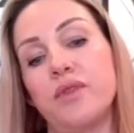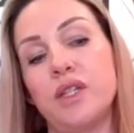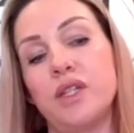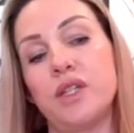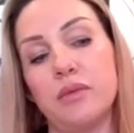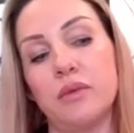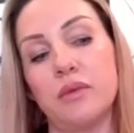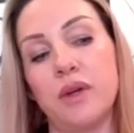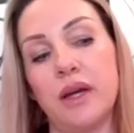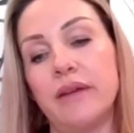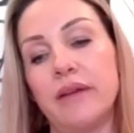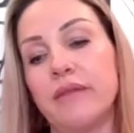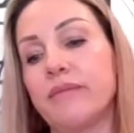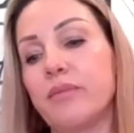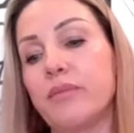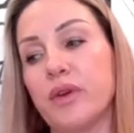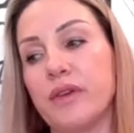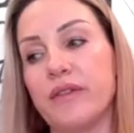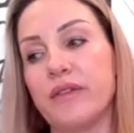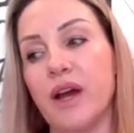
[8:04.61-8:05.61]
to kind
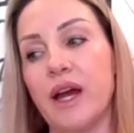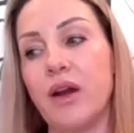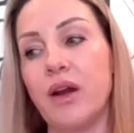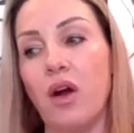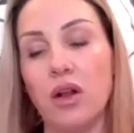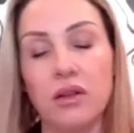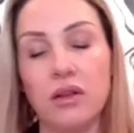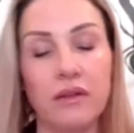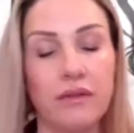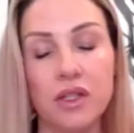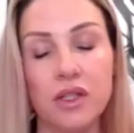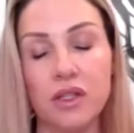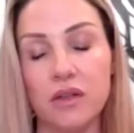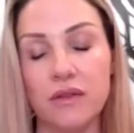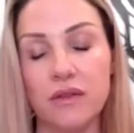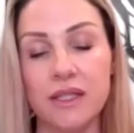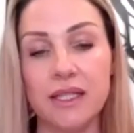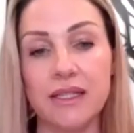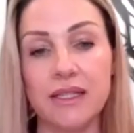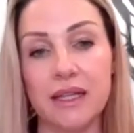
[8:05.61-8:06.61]
of provide all of the
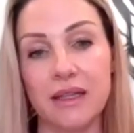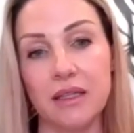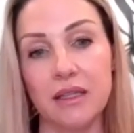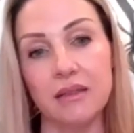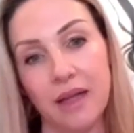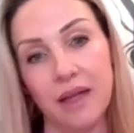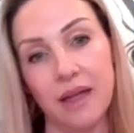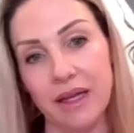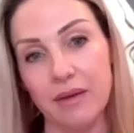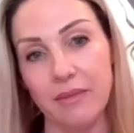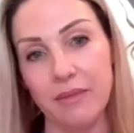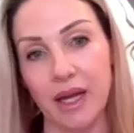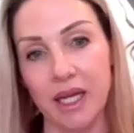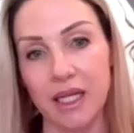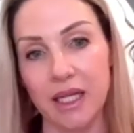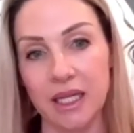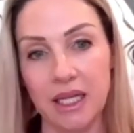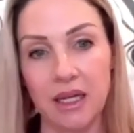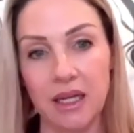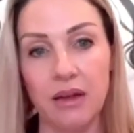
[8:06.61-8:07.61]
services that the client
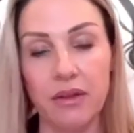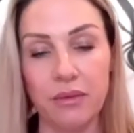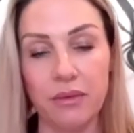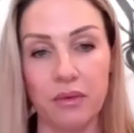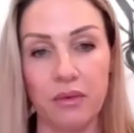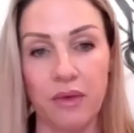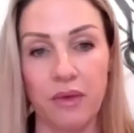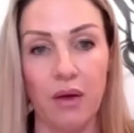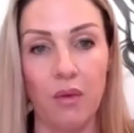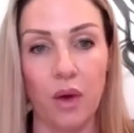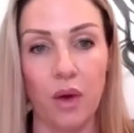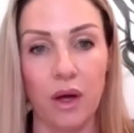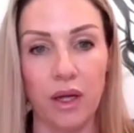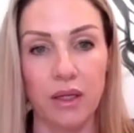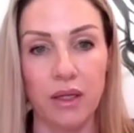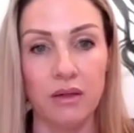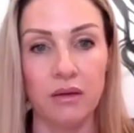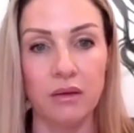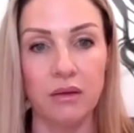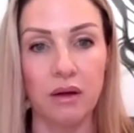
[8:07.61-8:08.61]
might need through that
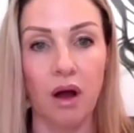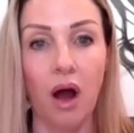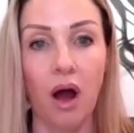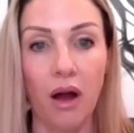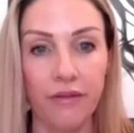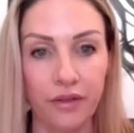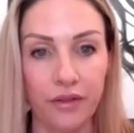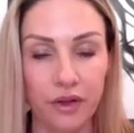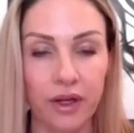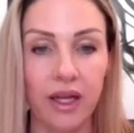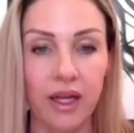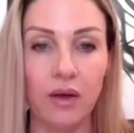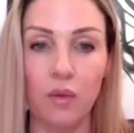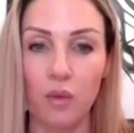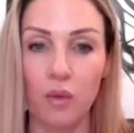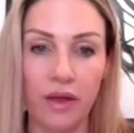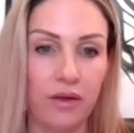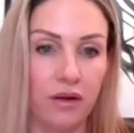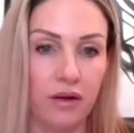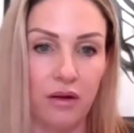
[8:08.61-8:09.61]
one offering,
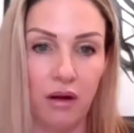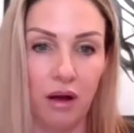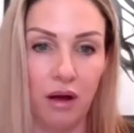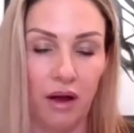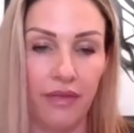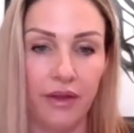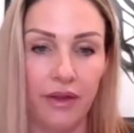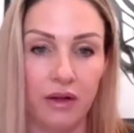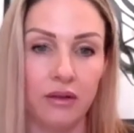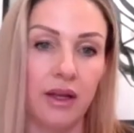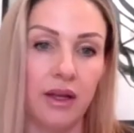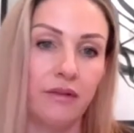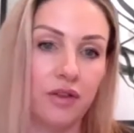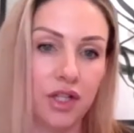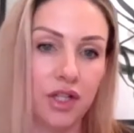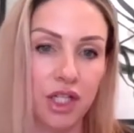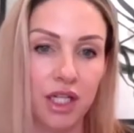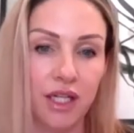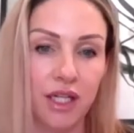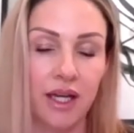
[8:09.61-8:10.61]
whether or not they're
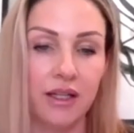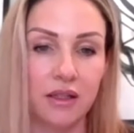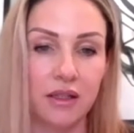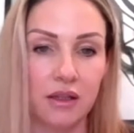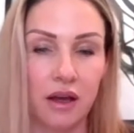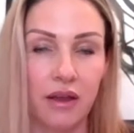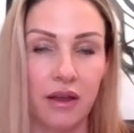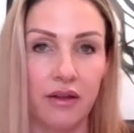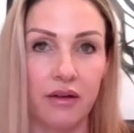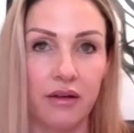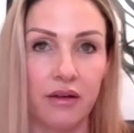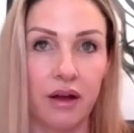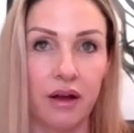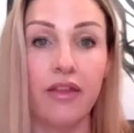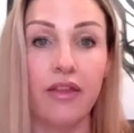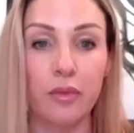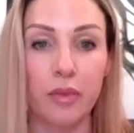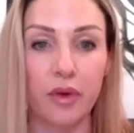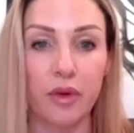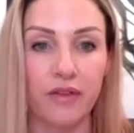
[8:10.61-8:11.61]
leveraging
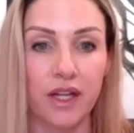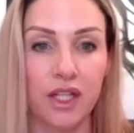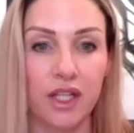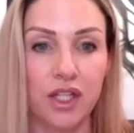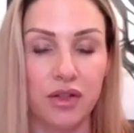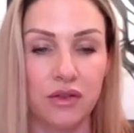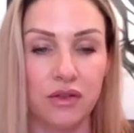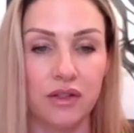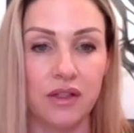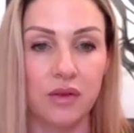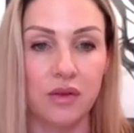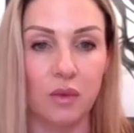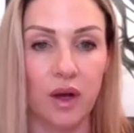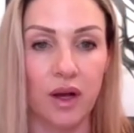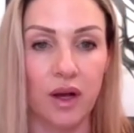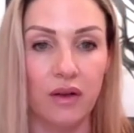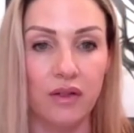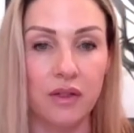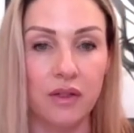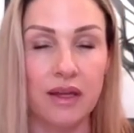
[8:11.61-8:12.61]
other professionals as
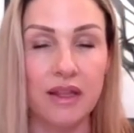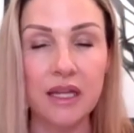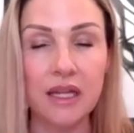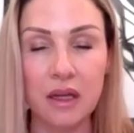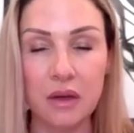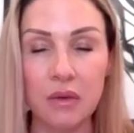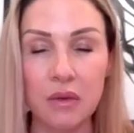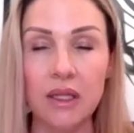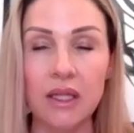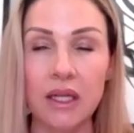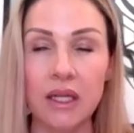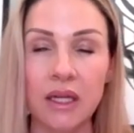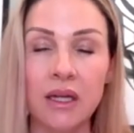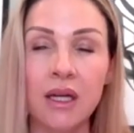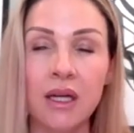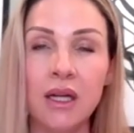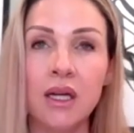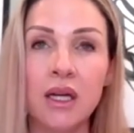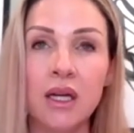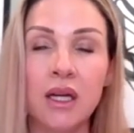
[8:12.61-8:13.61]
well. So I think it really,
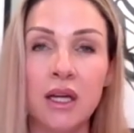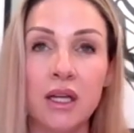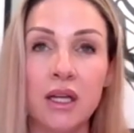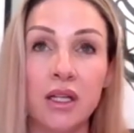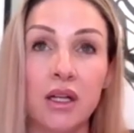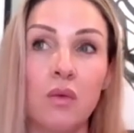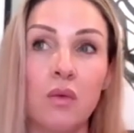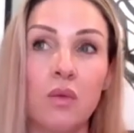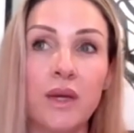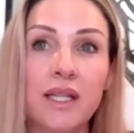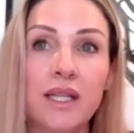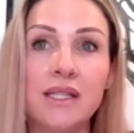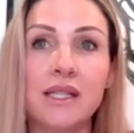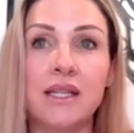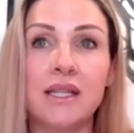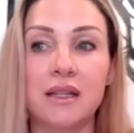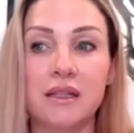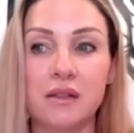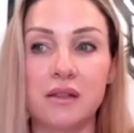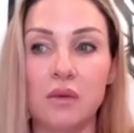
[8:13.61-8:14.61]
we
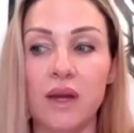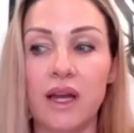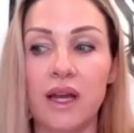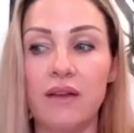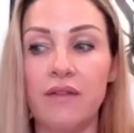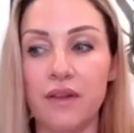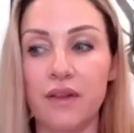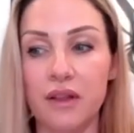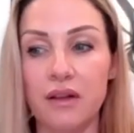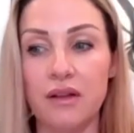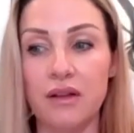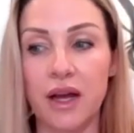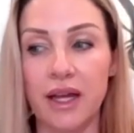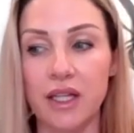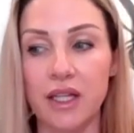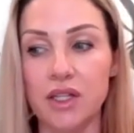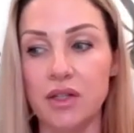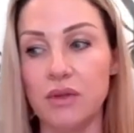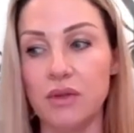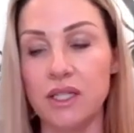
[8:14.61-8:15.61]
see it as a way for the
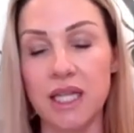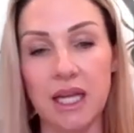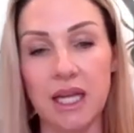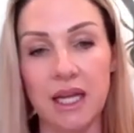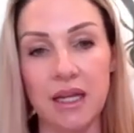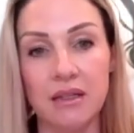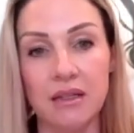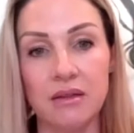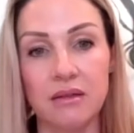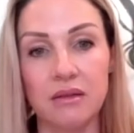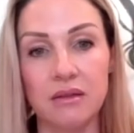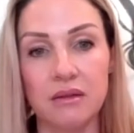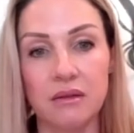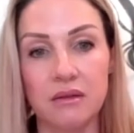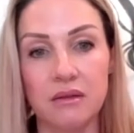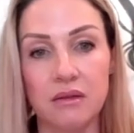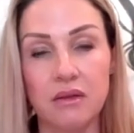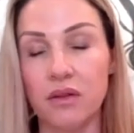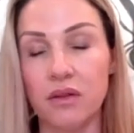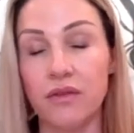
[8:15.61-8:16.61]
client to retain,
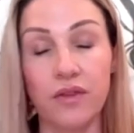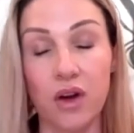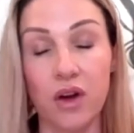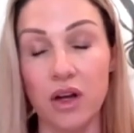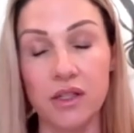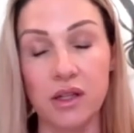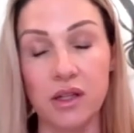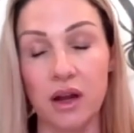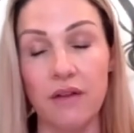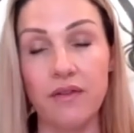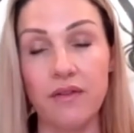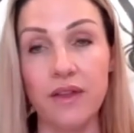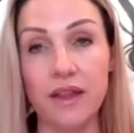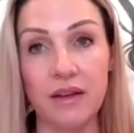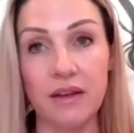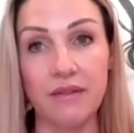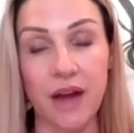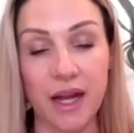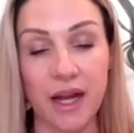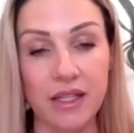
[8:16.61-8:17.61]
for the
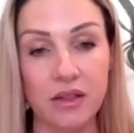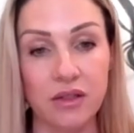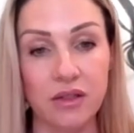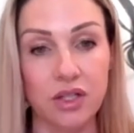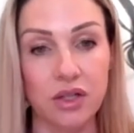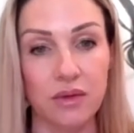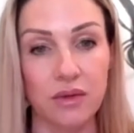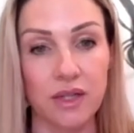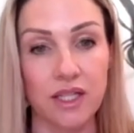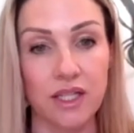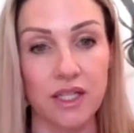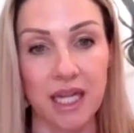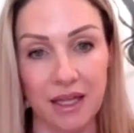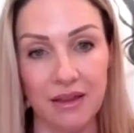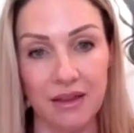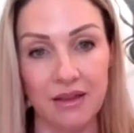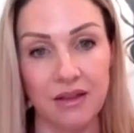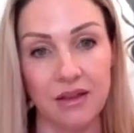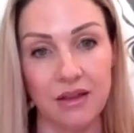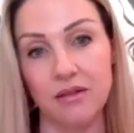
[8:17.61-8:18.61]
advisor to
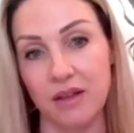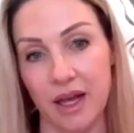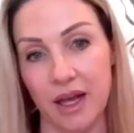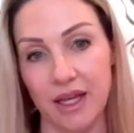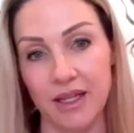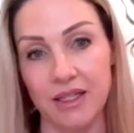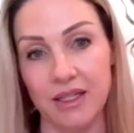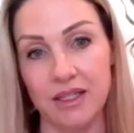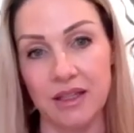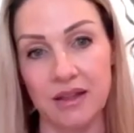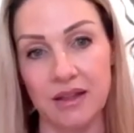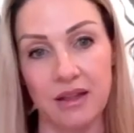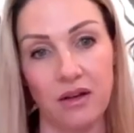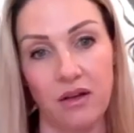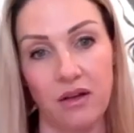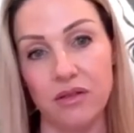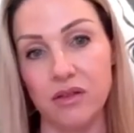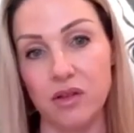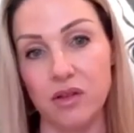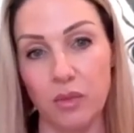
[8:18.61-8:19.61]
retain the client, and then
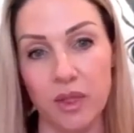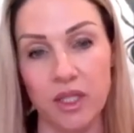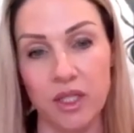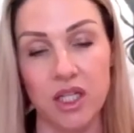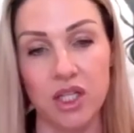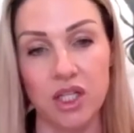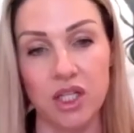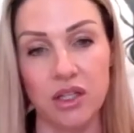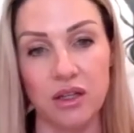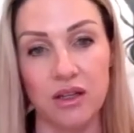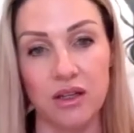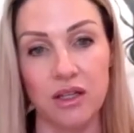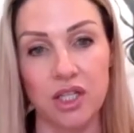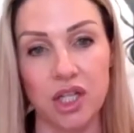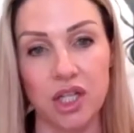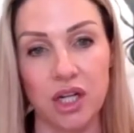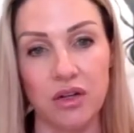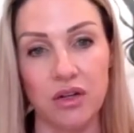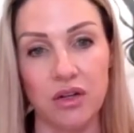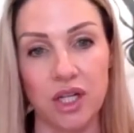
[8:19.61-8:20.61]
also potentially the
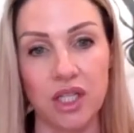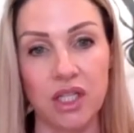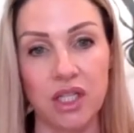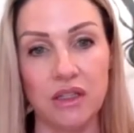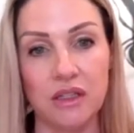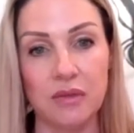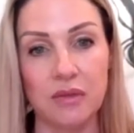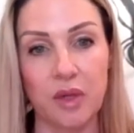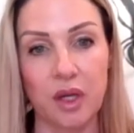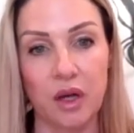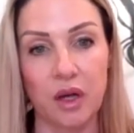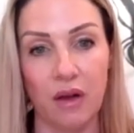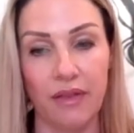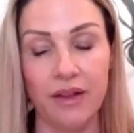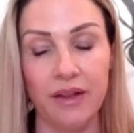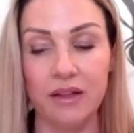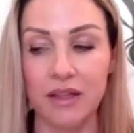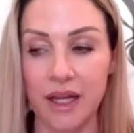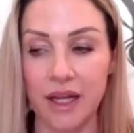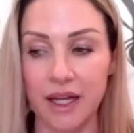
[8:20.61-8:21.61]
generations beyond
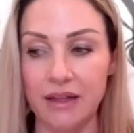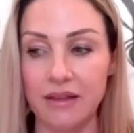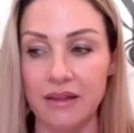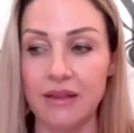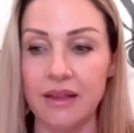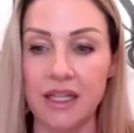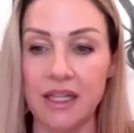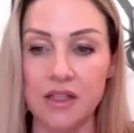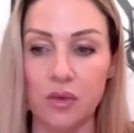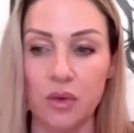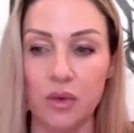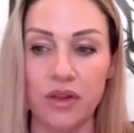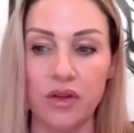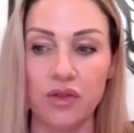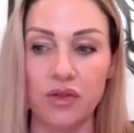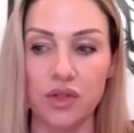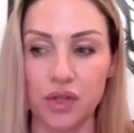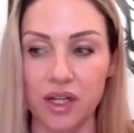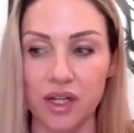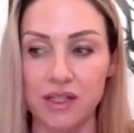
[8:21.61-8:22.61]
the client. And that's where
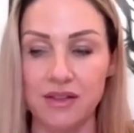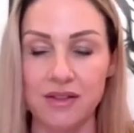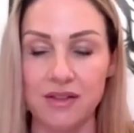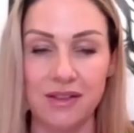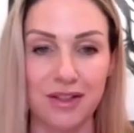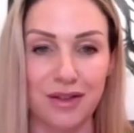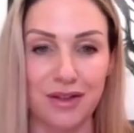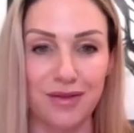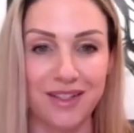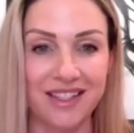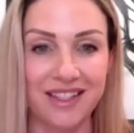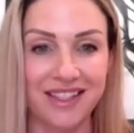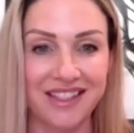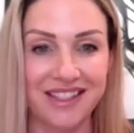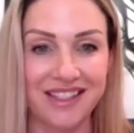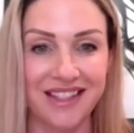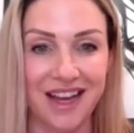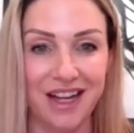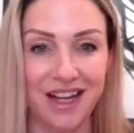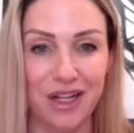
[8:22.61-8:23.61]
those trust
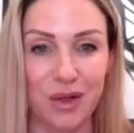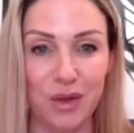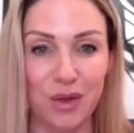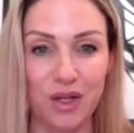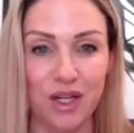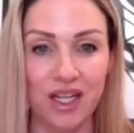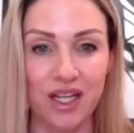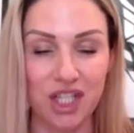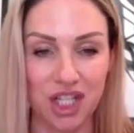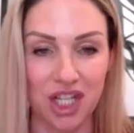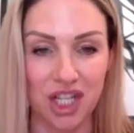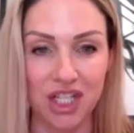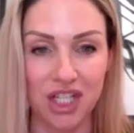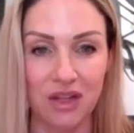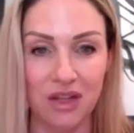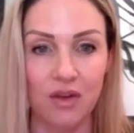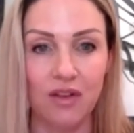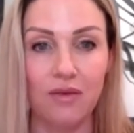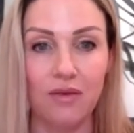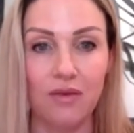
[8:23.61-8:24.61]
services, that newer exchange
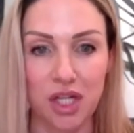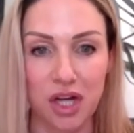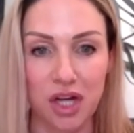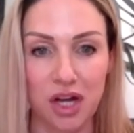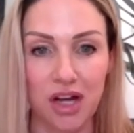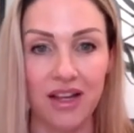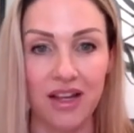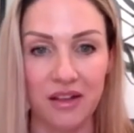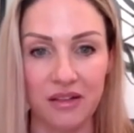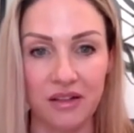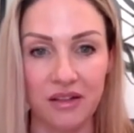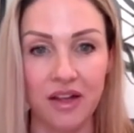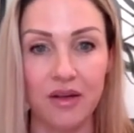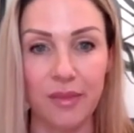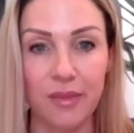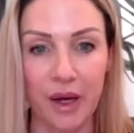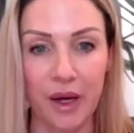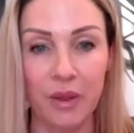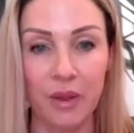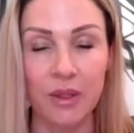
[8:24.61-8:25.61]
that we've been talking a lot
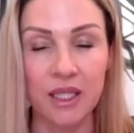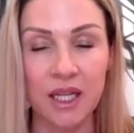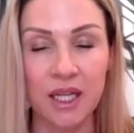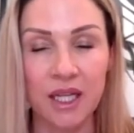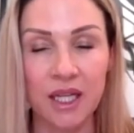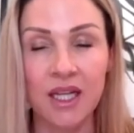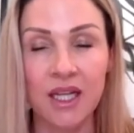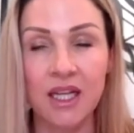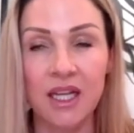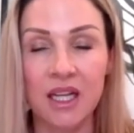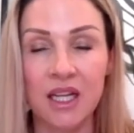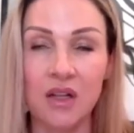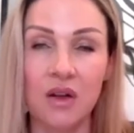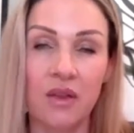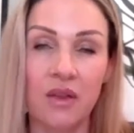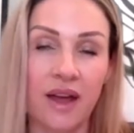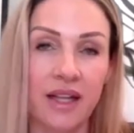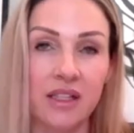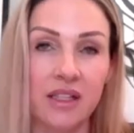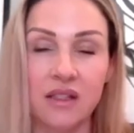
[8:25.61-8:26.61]
about,
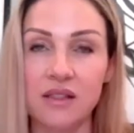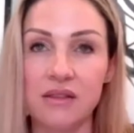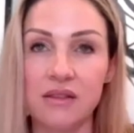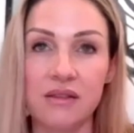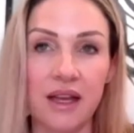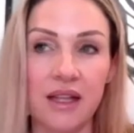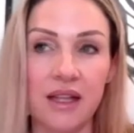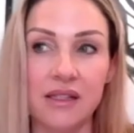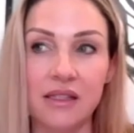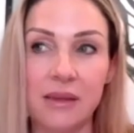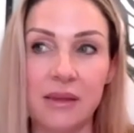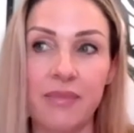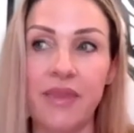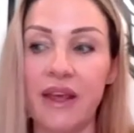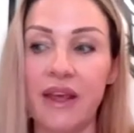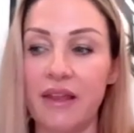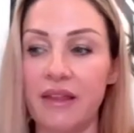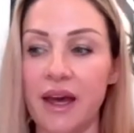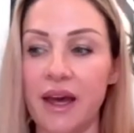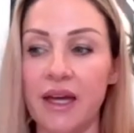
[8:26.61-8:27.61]
that's
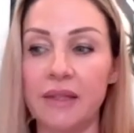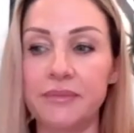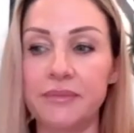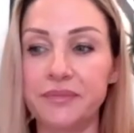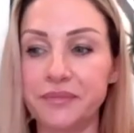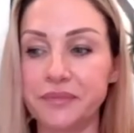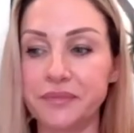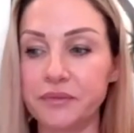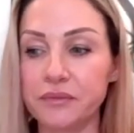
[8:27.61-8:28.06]
something that